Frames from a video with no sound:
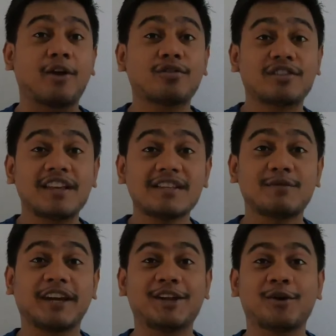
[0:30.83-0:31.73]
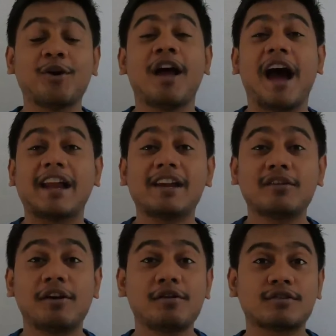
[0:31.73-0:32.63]
And on this video, I'll
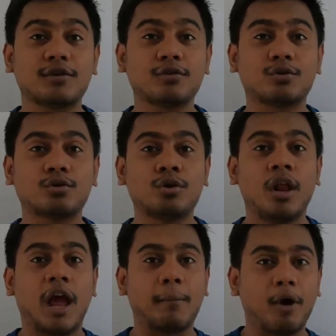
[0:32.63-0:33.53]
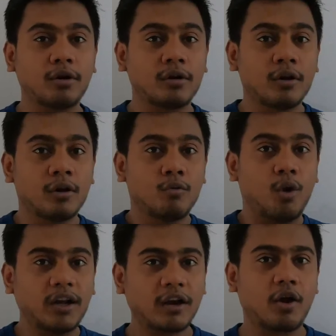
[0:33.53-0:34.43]
introduce you to about
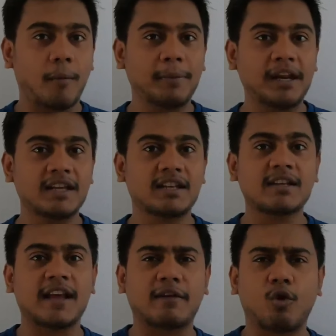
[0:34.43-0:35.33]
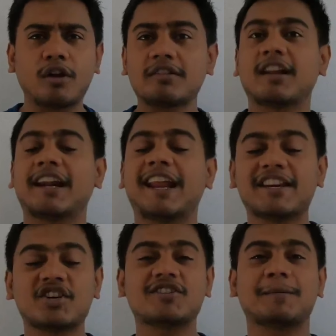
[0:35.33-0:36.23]
what are combinations and what is the
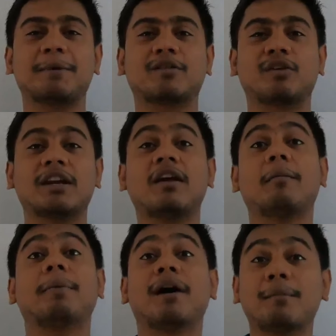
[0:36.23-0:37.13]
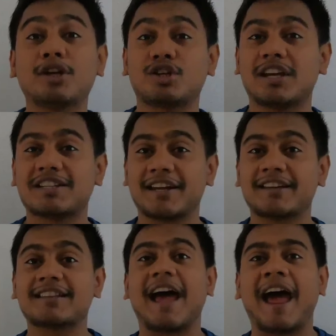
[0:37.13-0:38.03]
relationship between
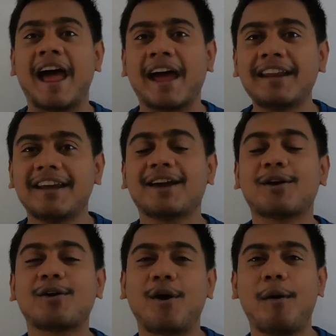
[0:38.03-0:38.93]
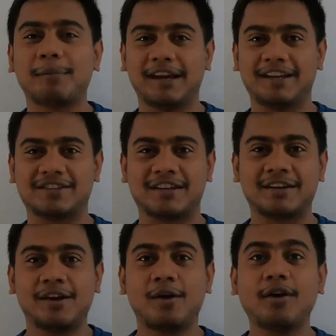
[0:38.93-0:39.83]
permutations and
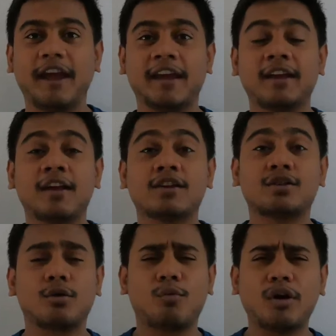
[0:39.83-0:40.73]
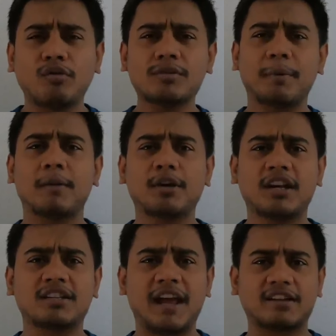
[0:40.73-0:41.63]
combination. Okay, so what was
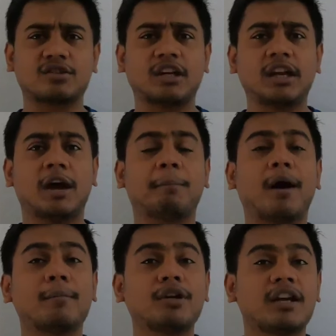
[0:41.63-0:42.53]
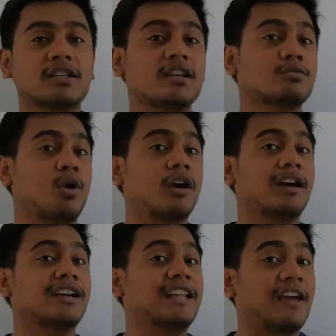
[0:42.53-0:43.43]
permutation actually? A permutation is what?
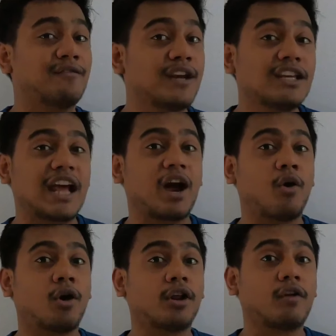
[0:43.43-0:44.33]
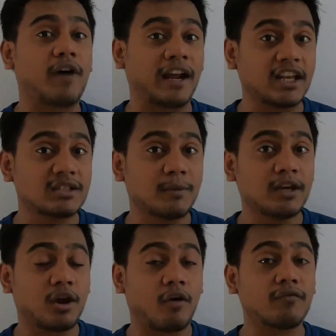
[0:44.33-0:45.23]
A definite order of
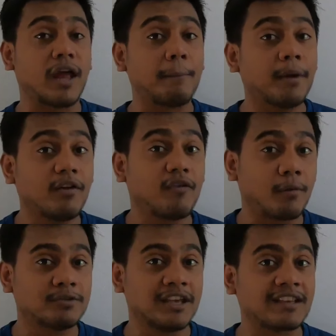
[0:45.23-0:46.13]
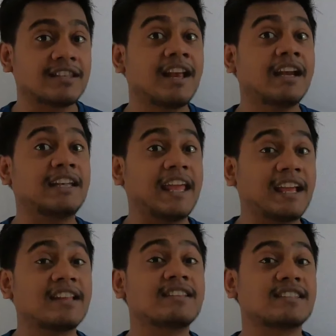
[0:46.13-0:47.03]
arrangement of number of objects
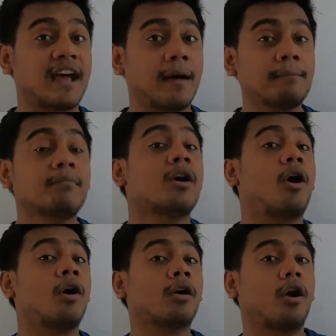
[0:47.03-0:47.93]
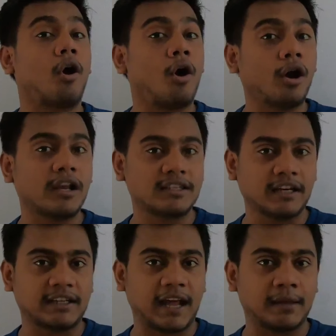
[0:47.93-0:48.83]
taken some or all at
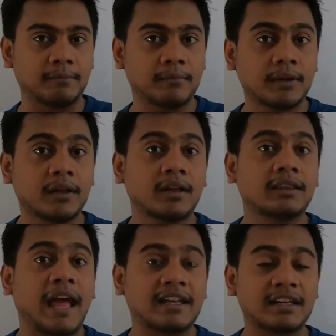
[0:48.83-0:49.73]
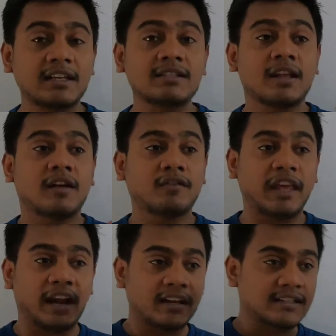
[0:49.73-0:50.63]
a time. That is,
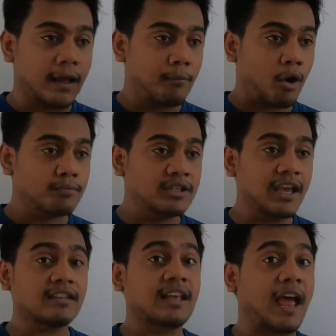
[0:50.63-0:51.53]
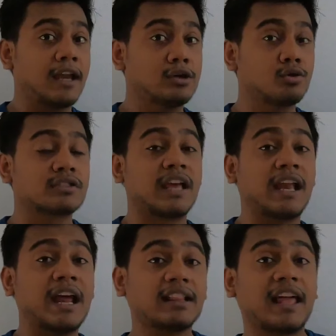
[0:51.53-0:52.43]
there are some objects and you
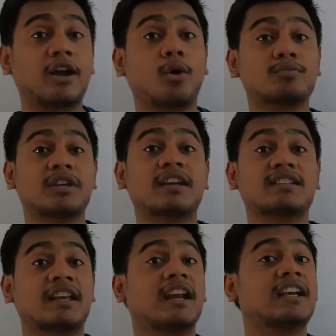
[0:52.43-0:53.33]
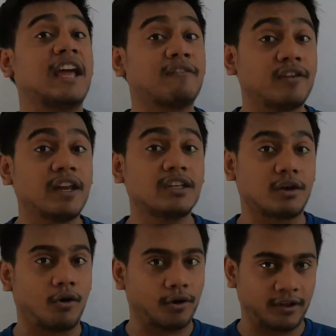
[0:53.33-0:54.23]
select that objects in a definite
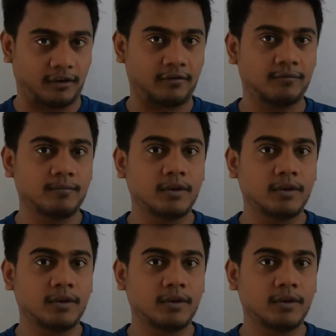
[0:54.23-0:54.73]
order.